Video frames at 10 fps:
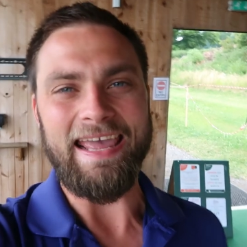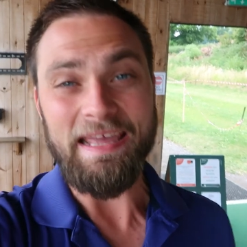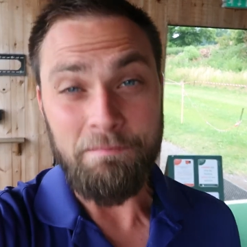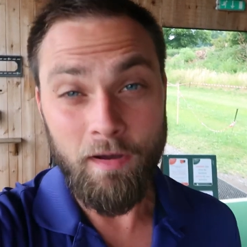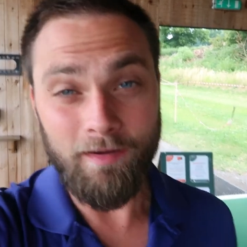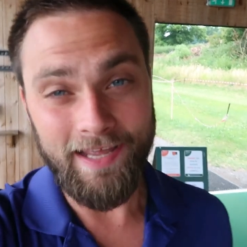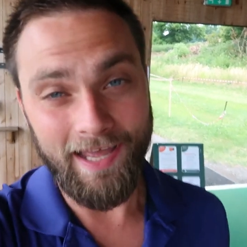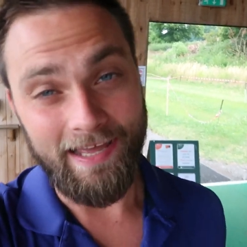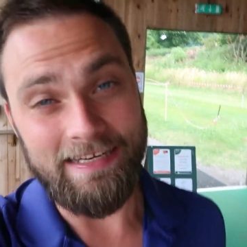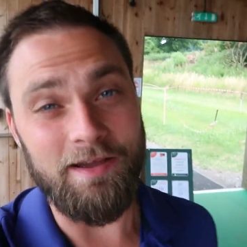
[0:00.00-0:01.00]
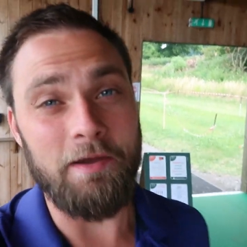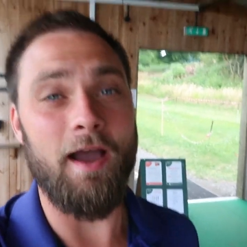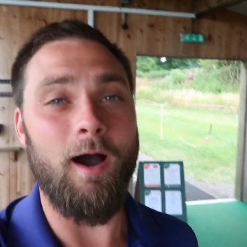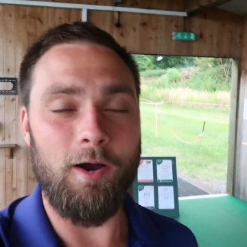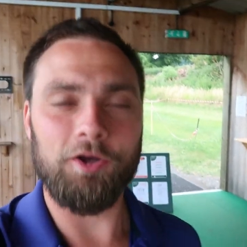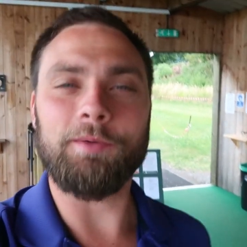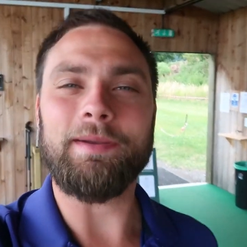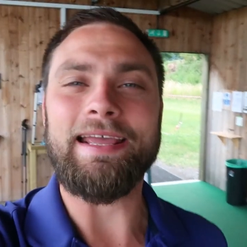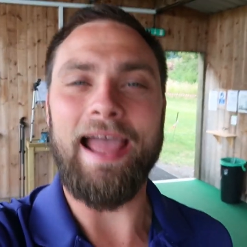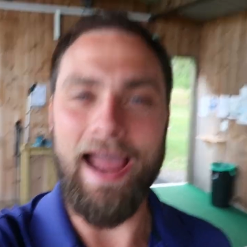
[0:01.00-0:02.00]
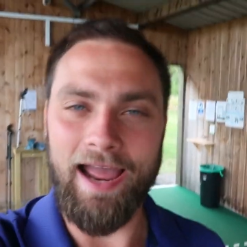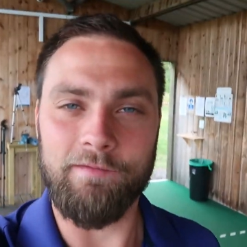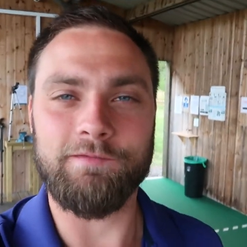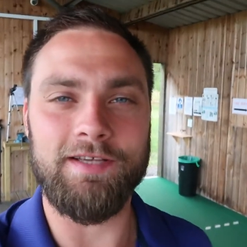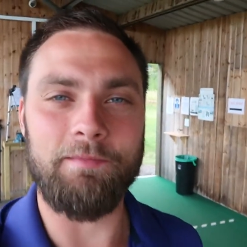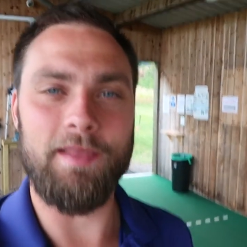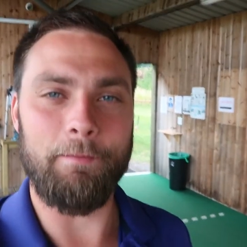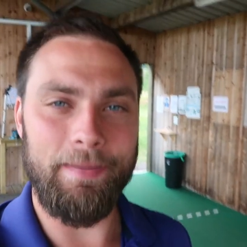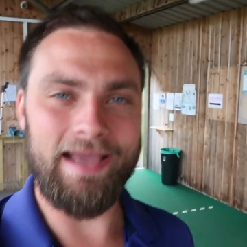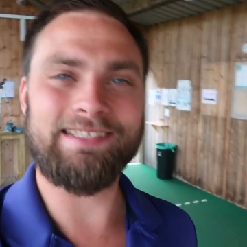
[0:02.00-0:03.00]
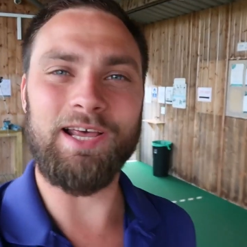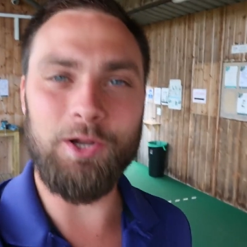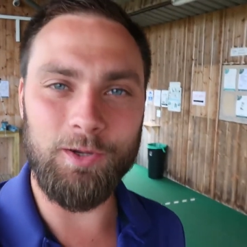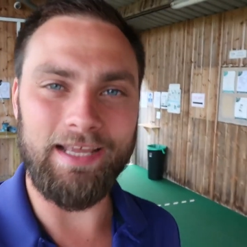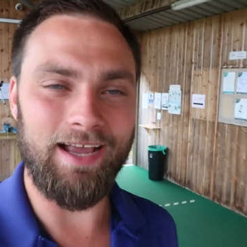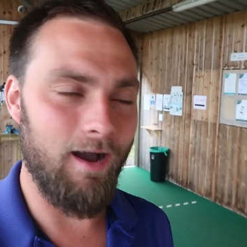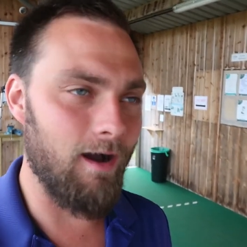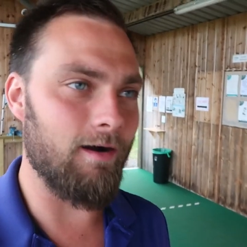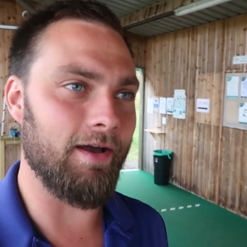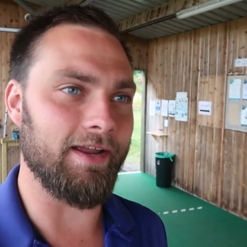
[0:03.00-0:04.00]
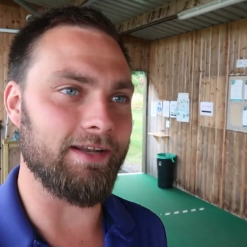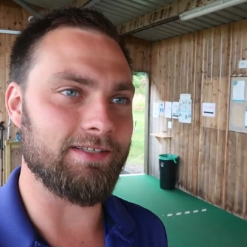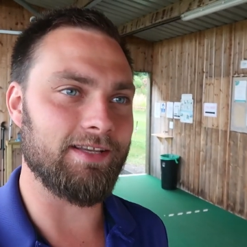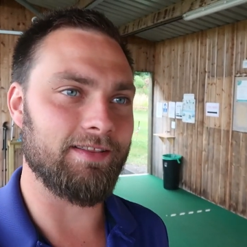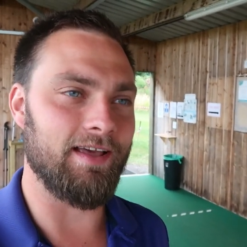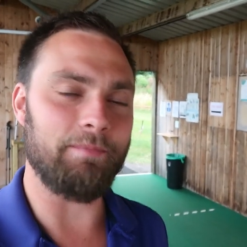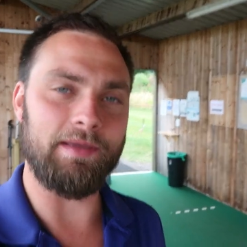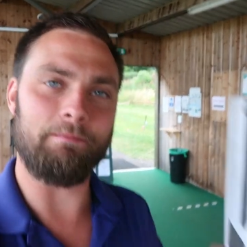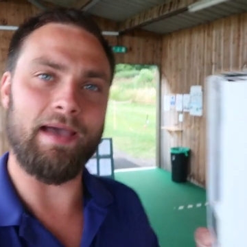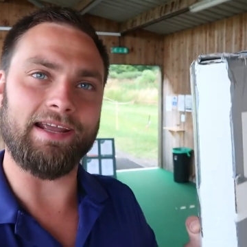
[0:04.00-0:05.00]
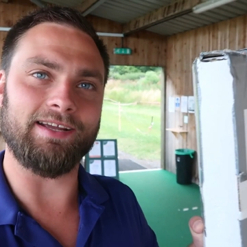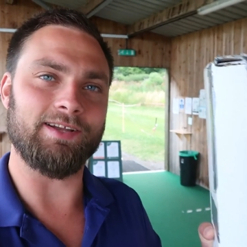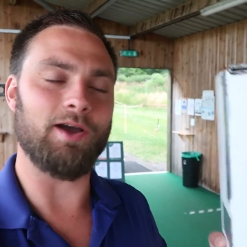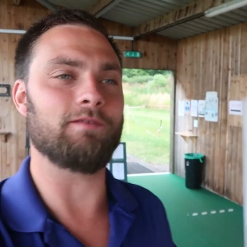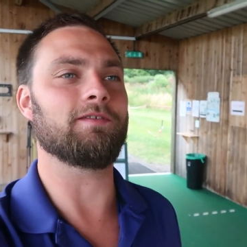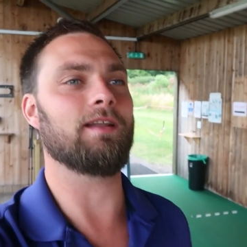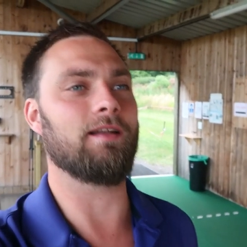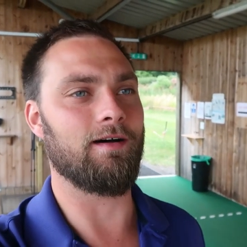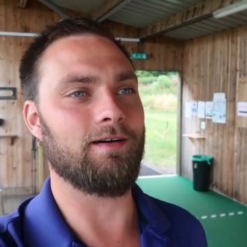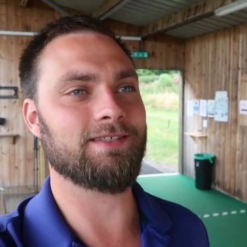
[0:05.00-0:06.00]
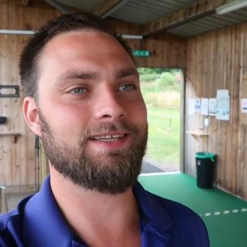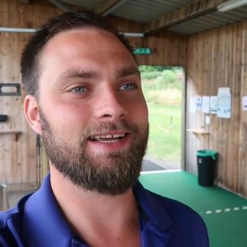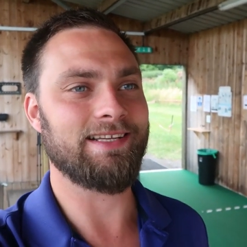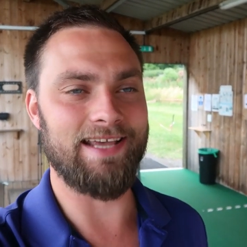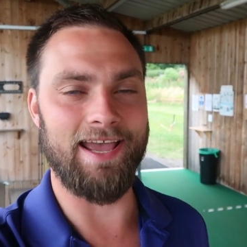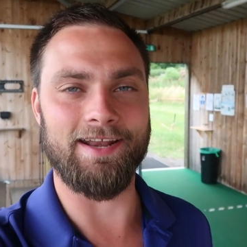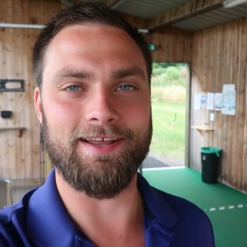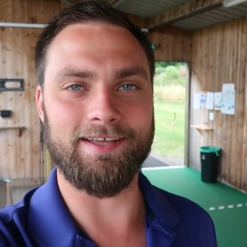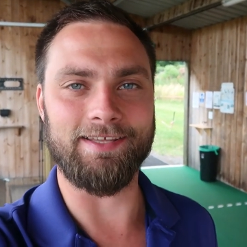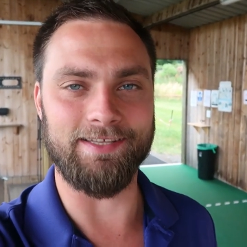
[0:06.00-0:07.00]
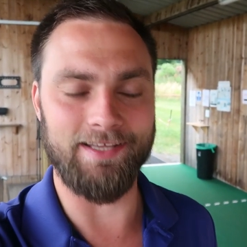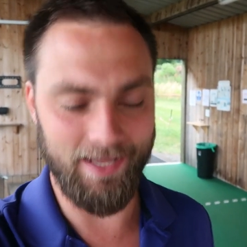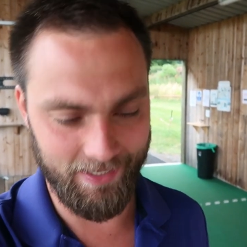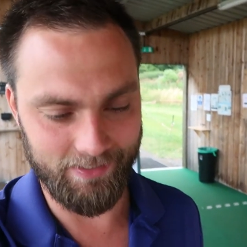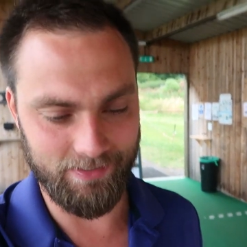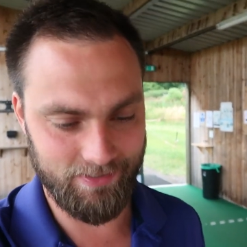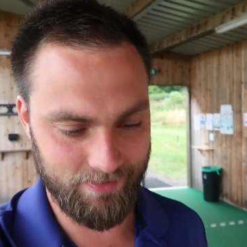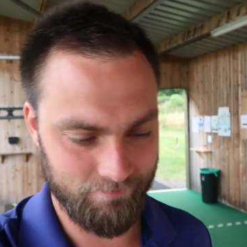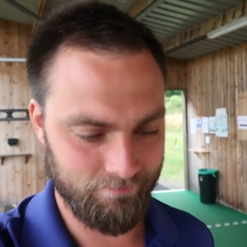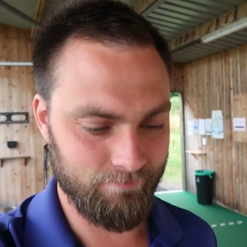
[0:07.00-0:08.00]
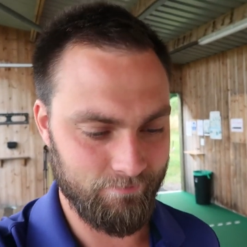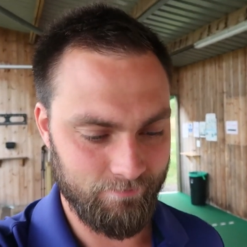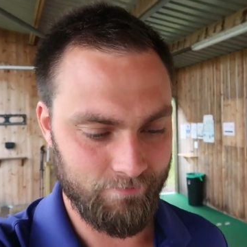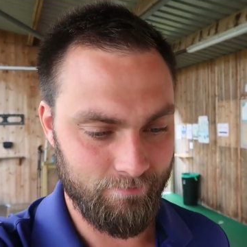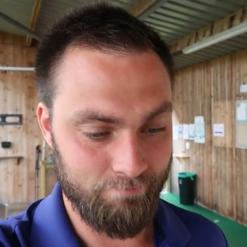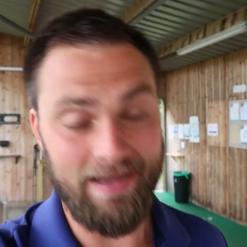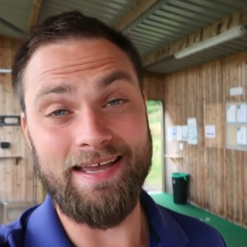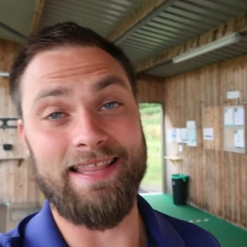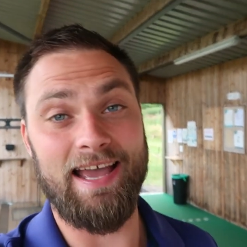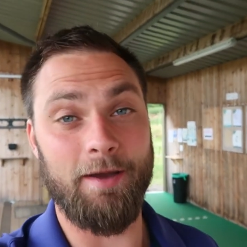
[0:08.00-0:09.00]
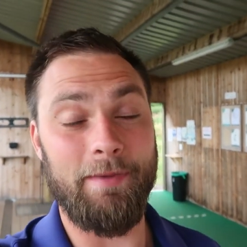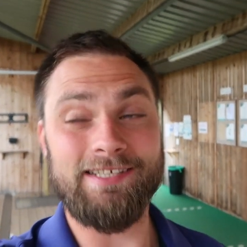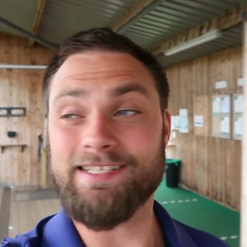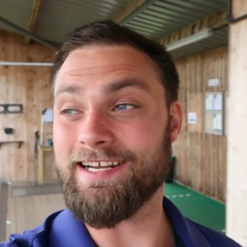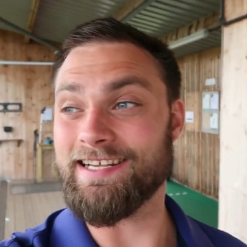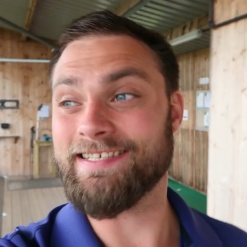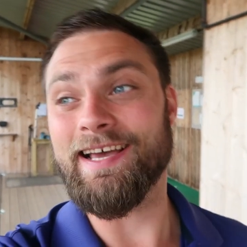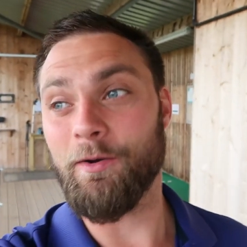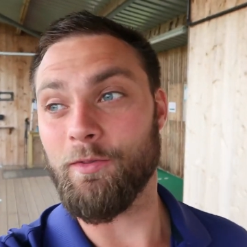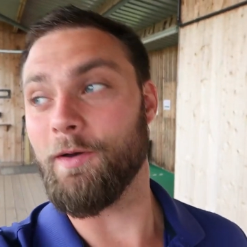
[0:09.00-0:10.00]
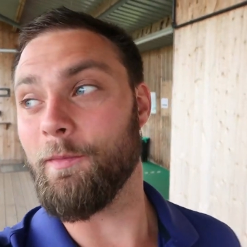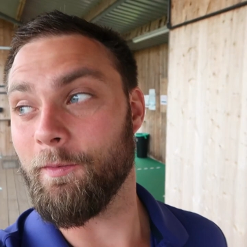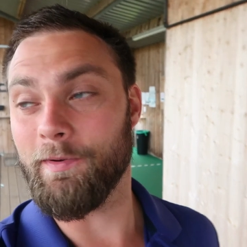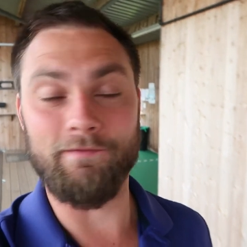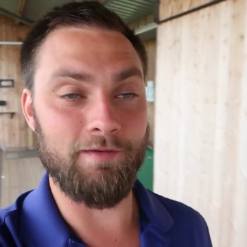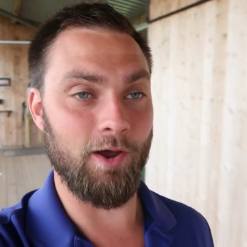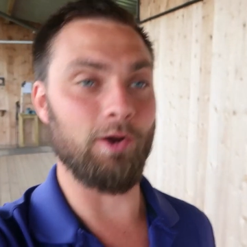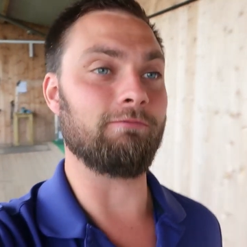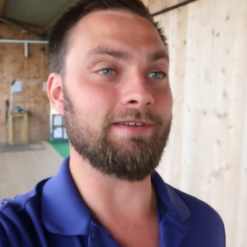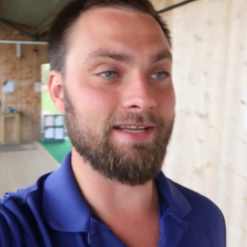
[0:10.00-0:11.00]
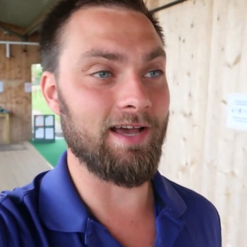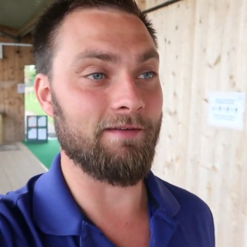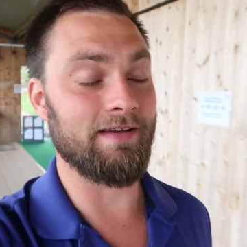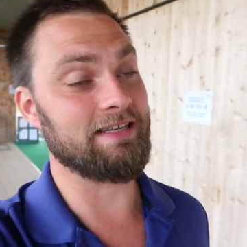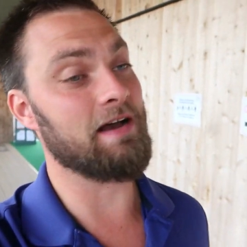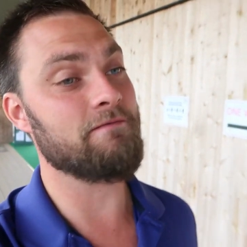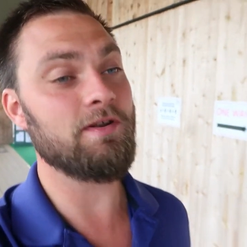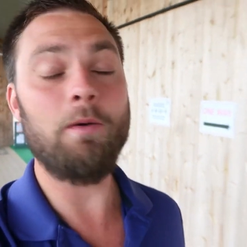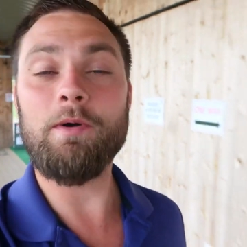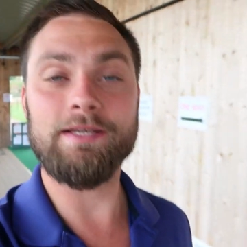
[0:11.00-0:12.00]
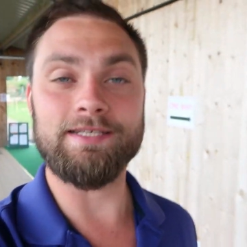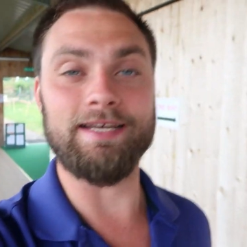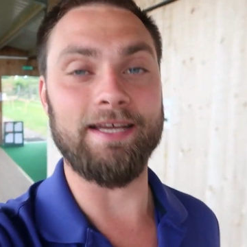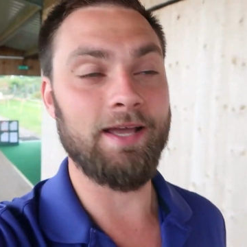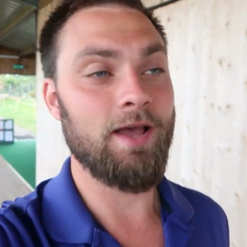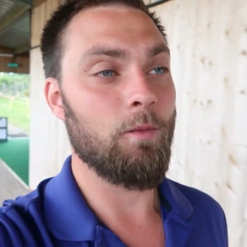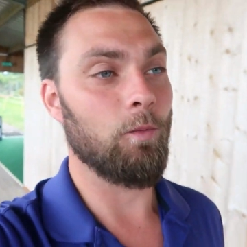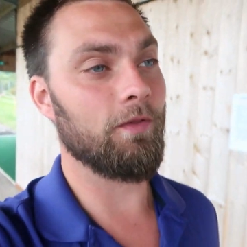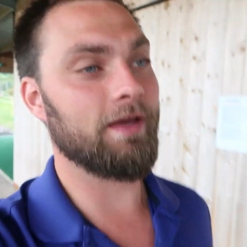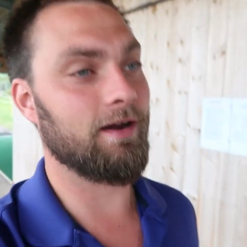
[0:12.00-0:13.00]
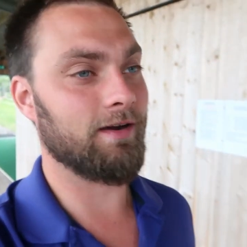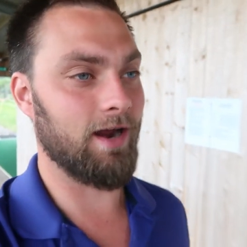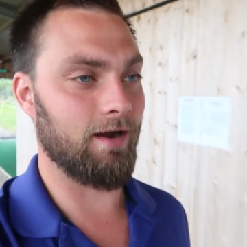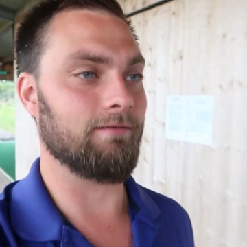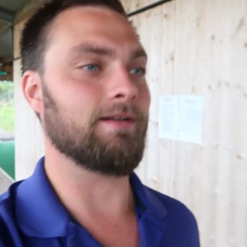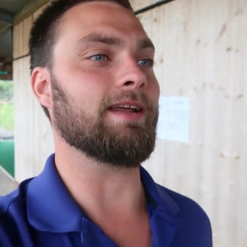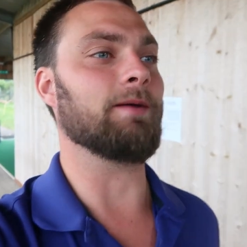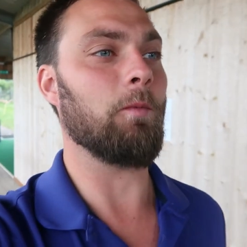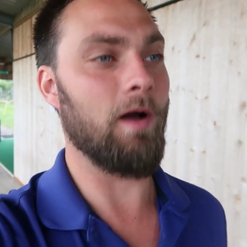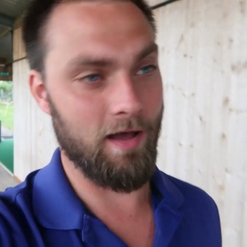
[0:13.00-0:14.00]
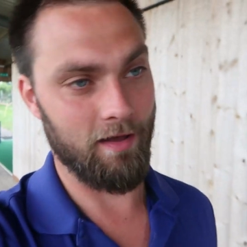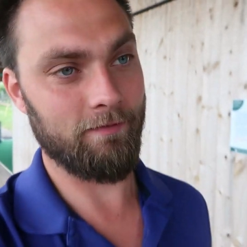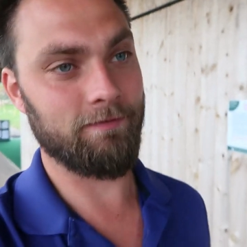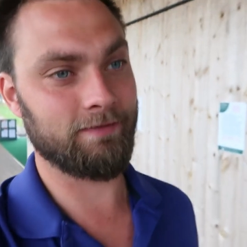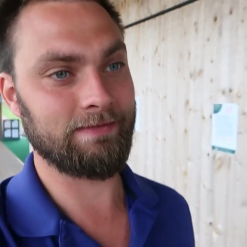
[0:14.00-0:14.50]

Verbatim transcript: In my hand, I arguably have some of the best looking irons that have been made over the last 10 years. Better than that, I'm actually gonna sell them with no reserve as I have no idea what they are currently worth.